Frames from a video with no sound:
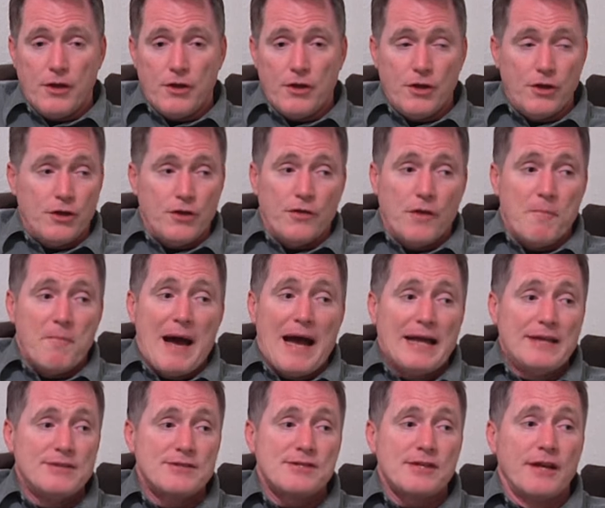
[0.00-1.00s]
the
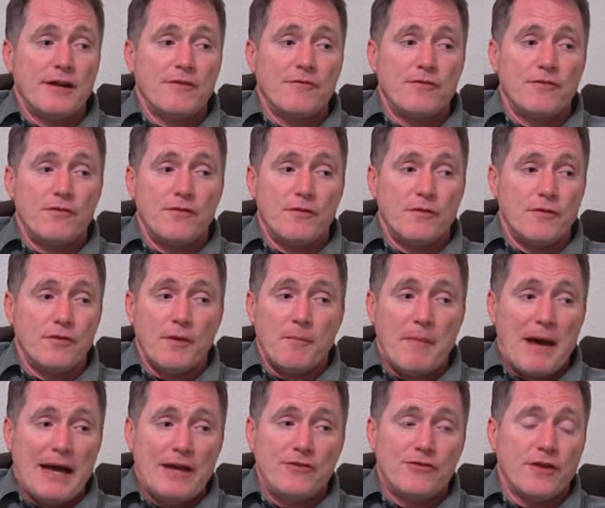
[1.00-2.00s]
mindset of the
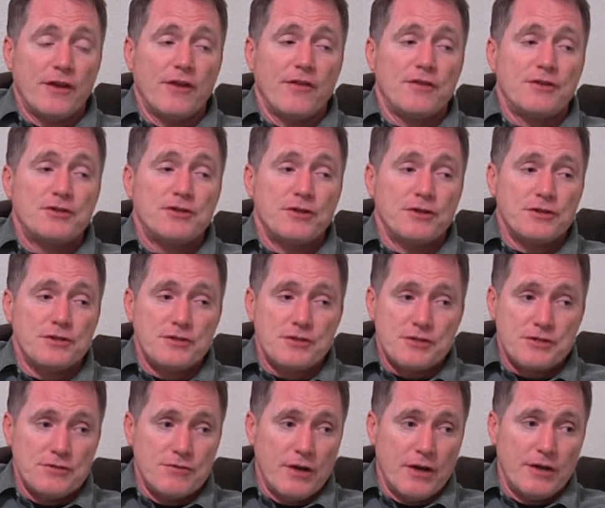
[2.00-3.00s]
mindset of the churches
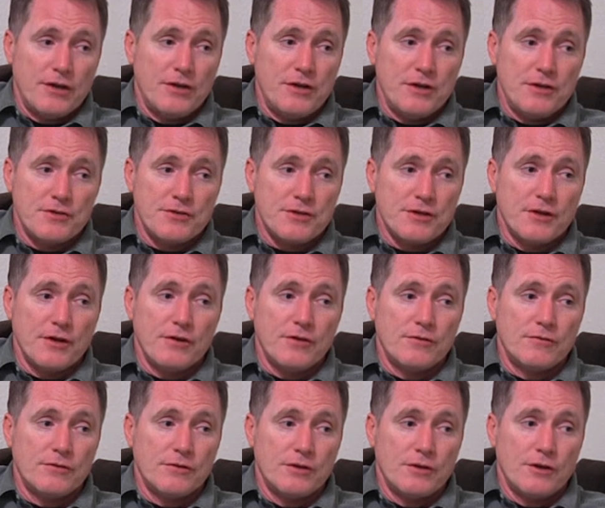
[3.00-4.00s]
200 years
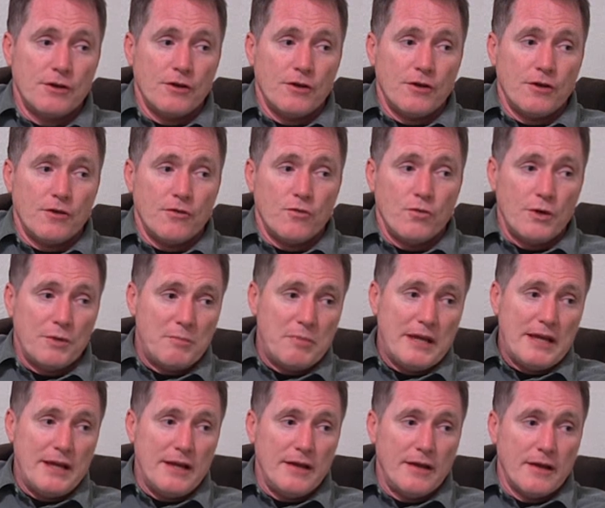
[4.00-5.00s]
ago would
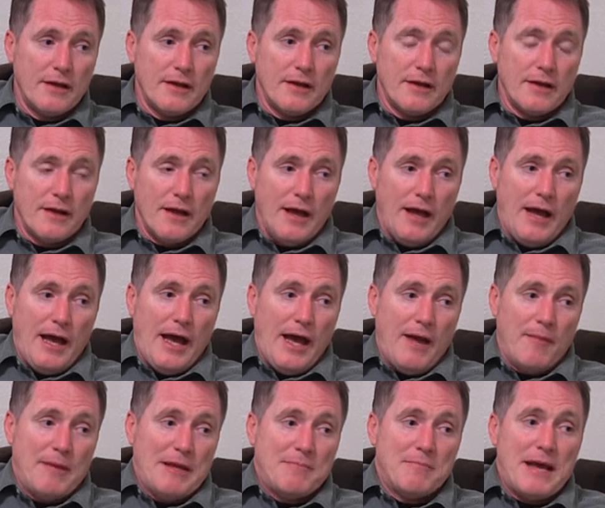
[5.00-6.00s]
be
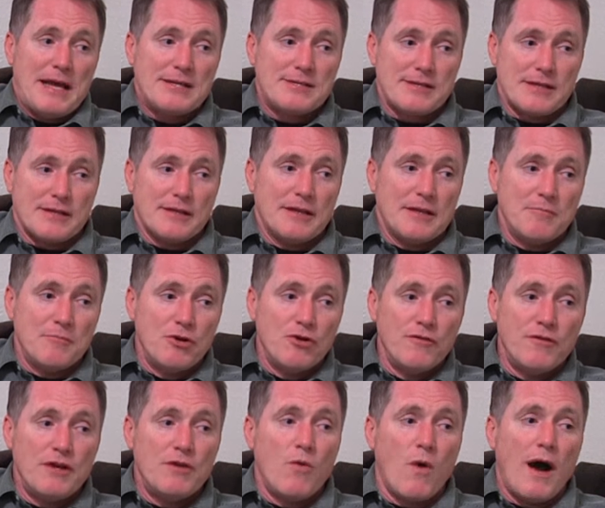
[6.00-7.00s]
I mean, basically,
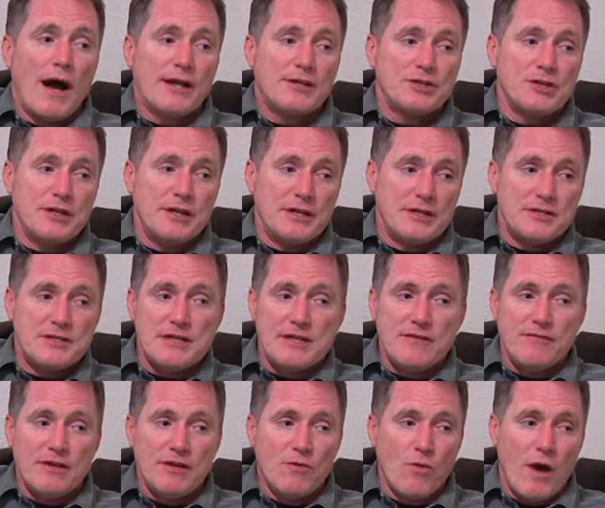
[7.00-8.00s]
movie watching and
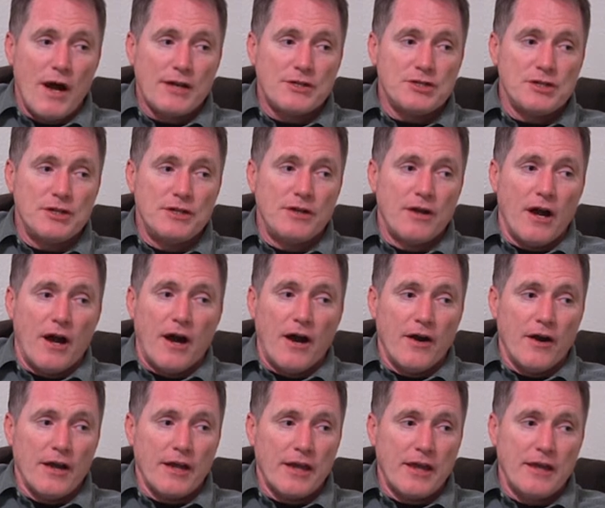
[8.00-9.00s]
TV watching
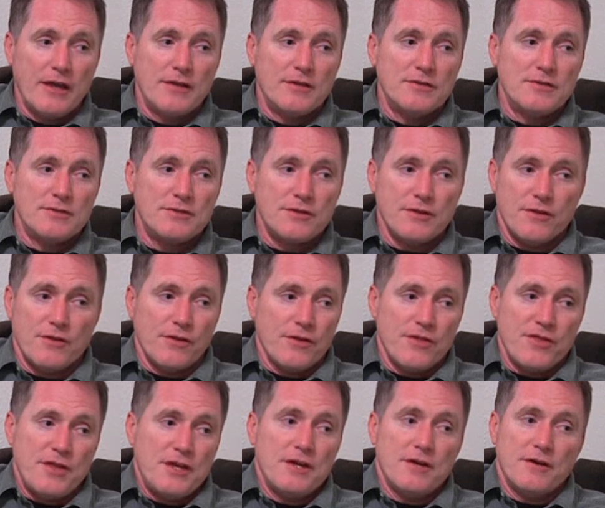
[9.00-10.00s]
are akin to the
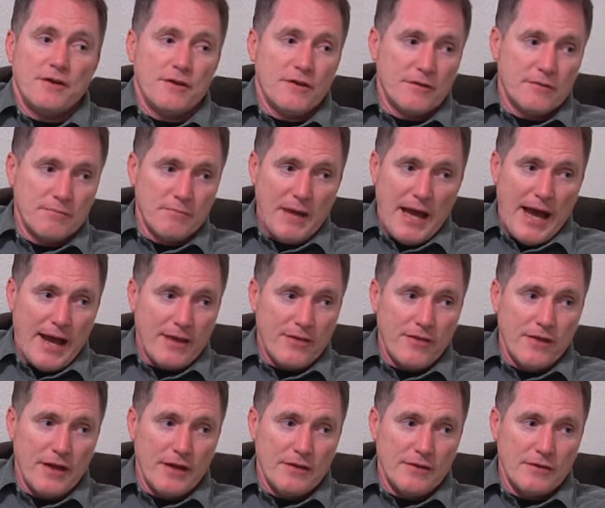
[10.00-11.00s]
theater back
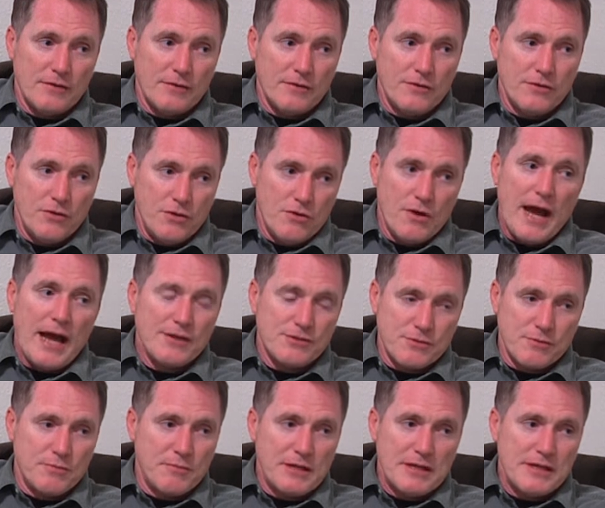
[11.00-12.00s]
then. You
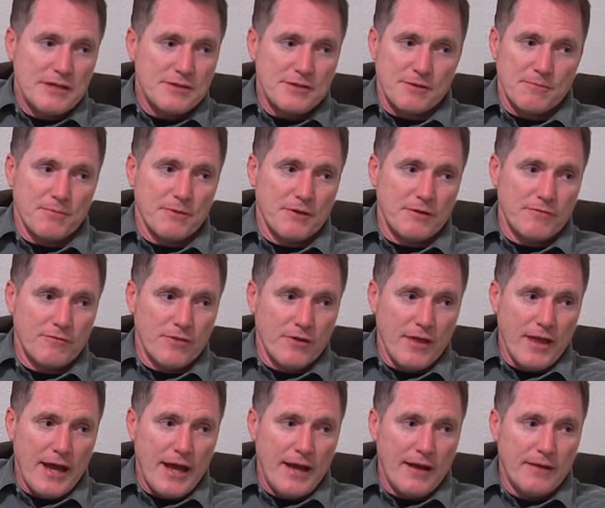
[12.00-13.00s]
guys would be disciplined for
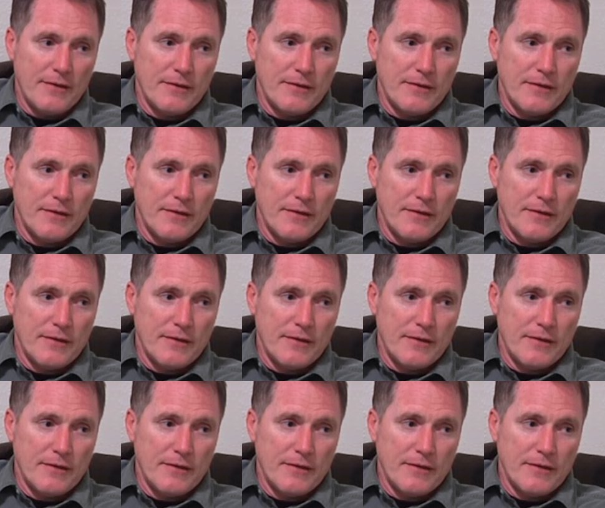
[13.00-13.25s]
that.